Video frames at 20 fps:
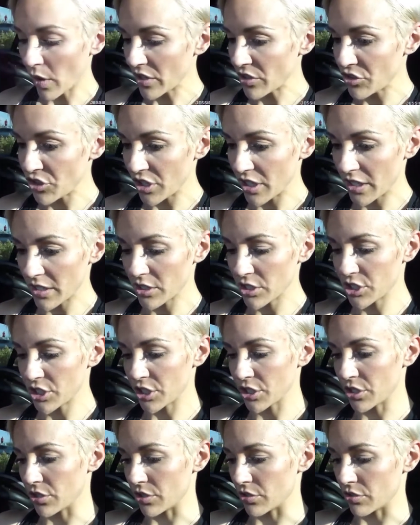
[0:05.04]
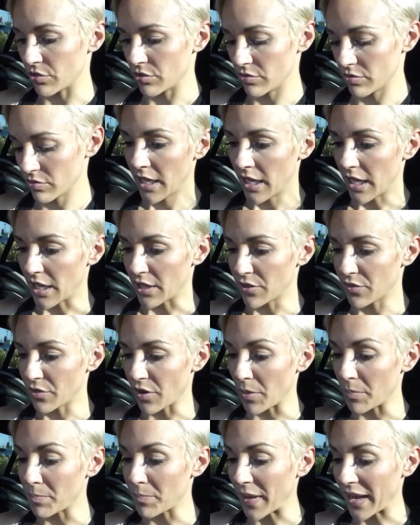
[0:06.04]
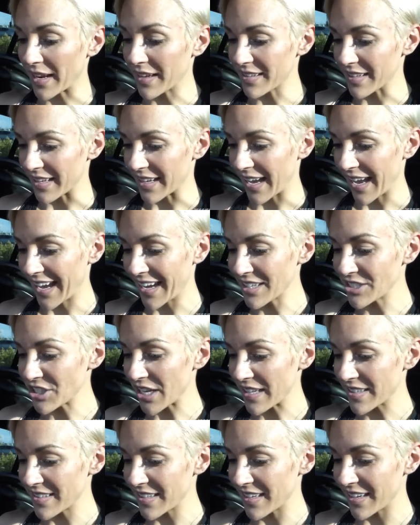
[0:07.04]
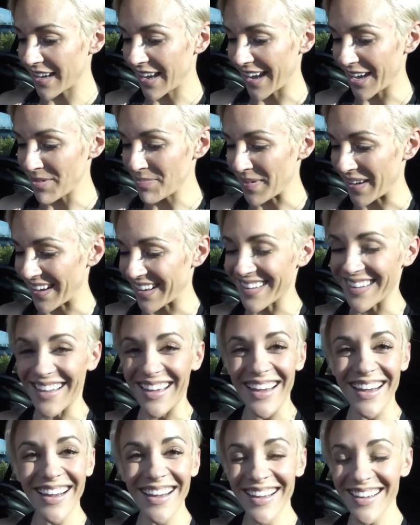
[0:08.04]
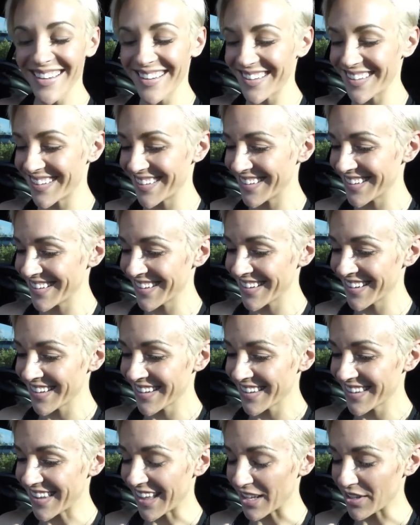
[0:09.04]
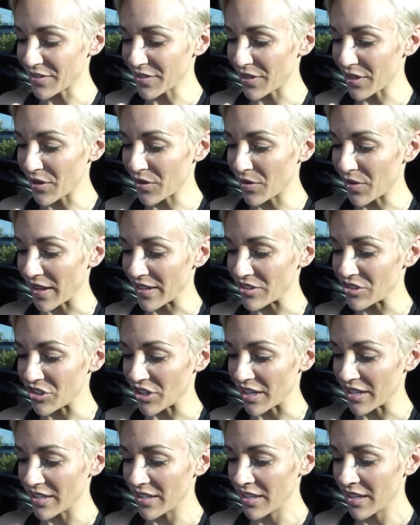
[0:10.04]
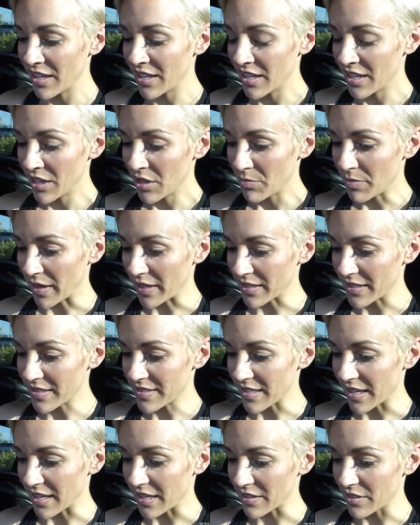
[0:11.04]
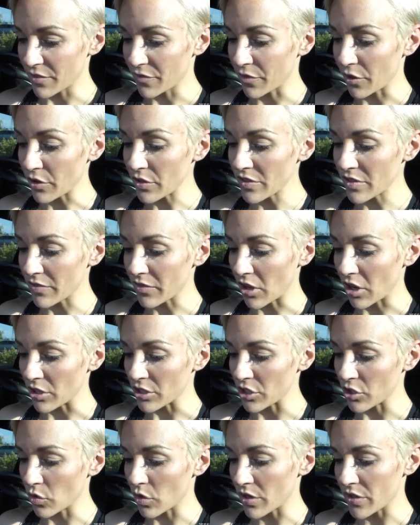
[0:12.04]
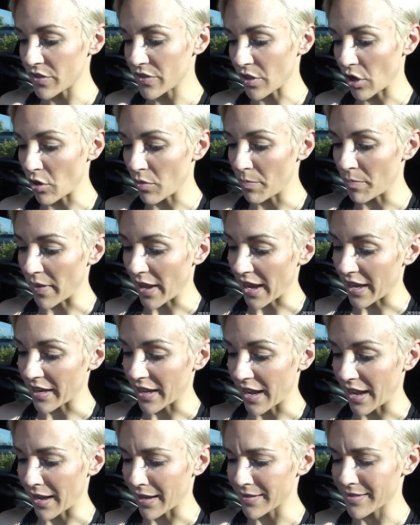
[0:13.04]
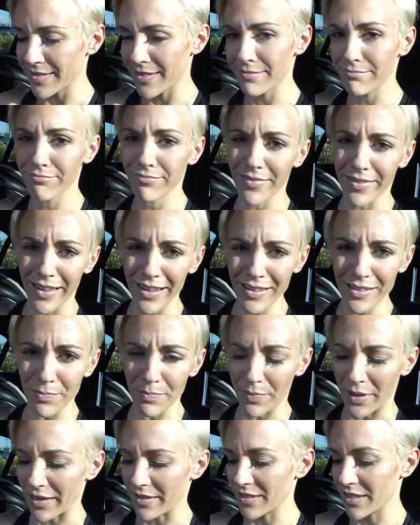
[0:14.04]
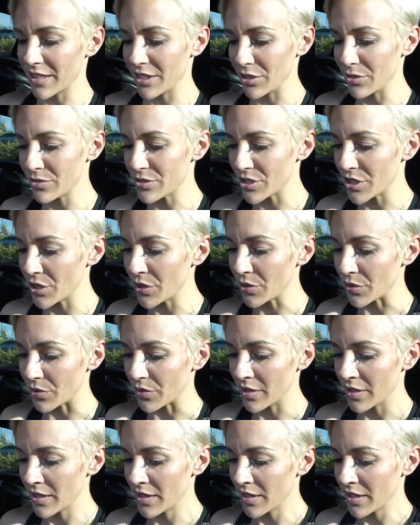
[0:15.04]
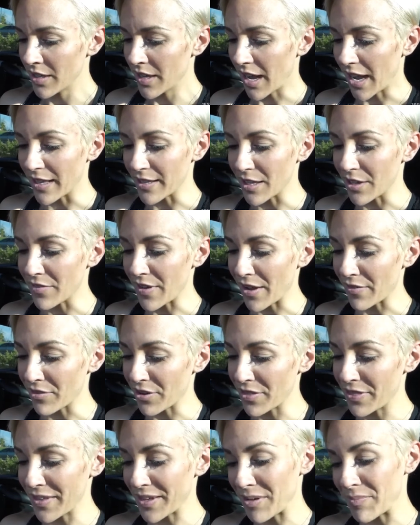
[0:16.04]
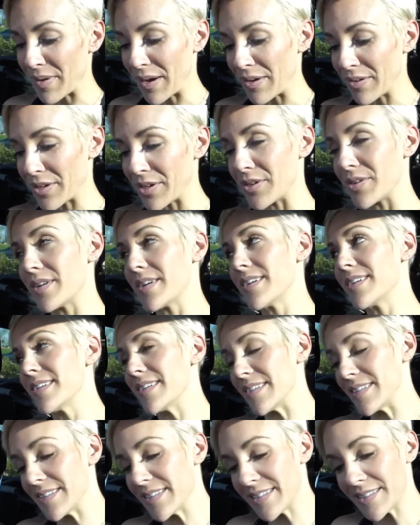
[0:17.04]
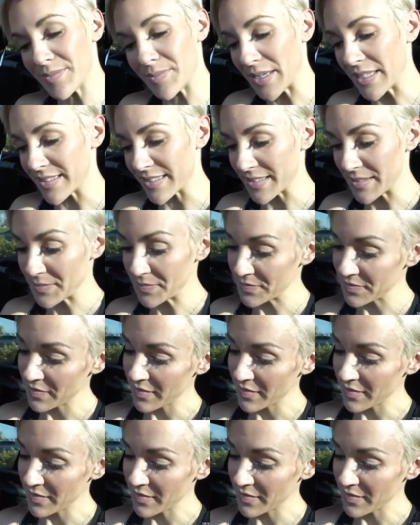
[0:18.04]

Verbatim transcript: Question two is from Bailey. Hey, Jesse. Hey, Bailey. Thanks for the question. Bailey says, First of all, you're so badass. Thanks, Bailey. You too. I love everything about you. Huh, amazing.